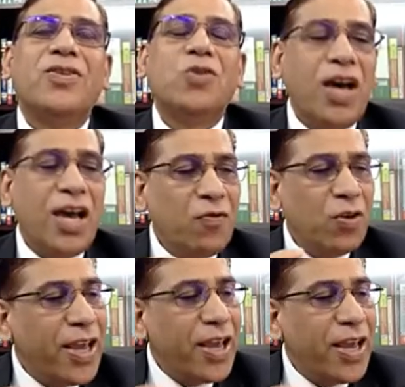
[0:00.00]
So I
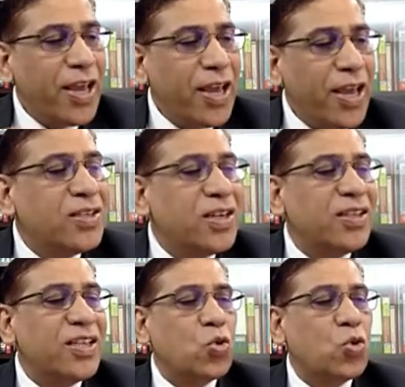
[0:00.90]
would like to
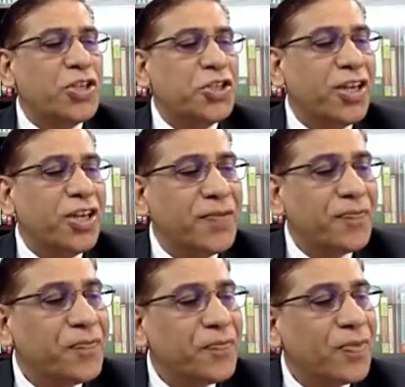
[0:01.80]
answer this question